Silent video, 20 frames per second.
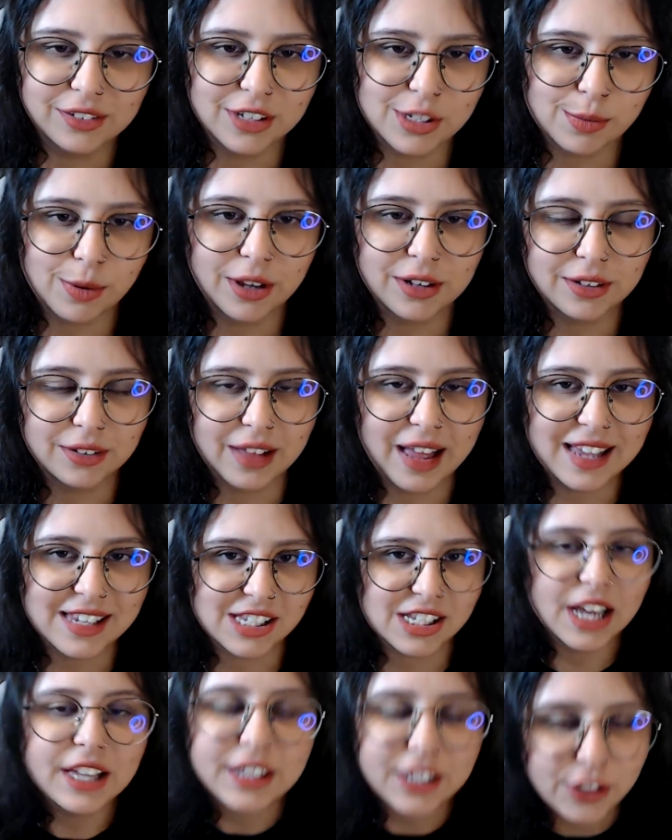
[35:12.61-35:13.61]
This model
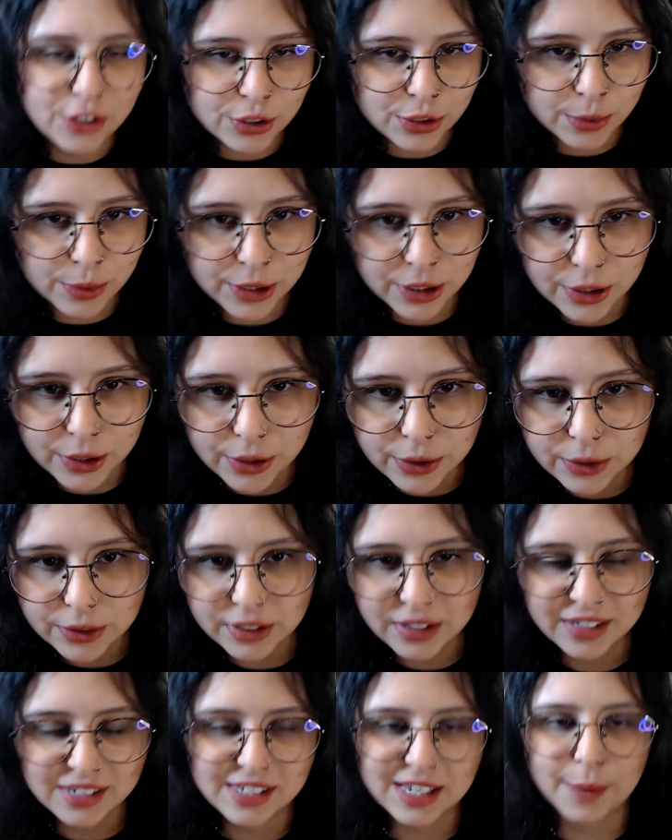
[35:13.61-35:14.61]
has nothing to do with the
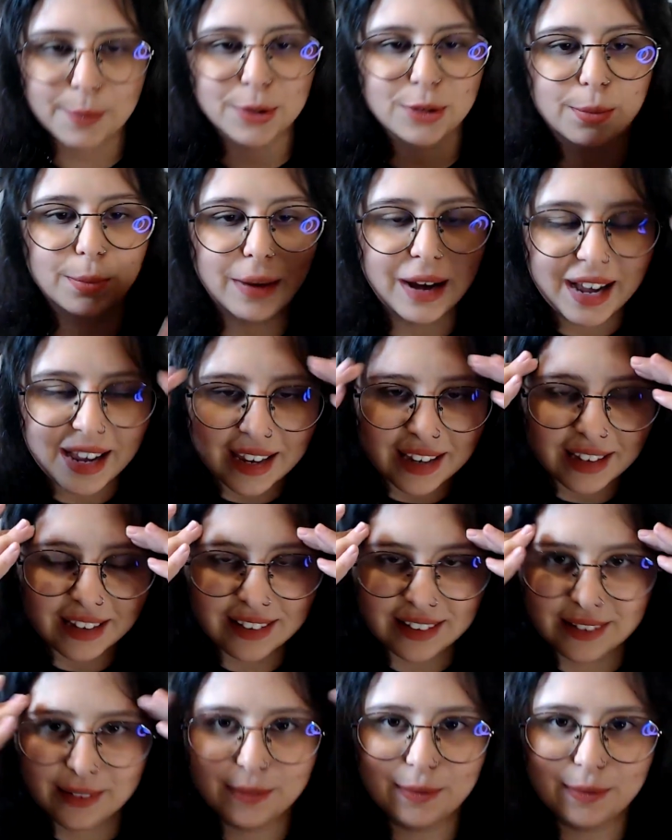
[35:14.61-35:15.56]
code except my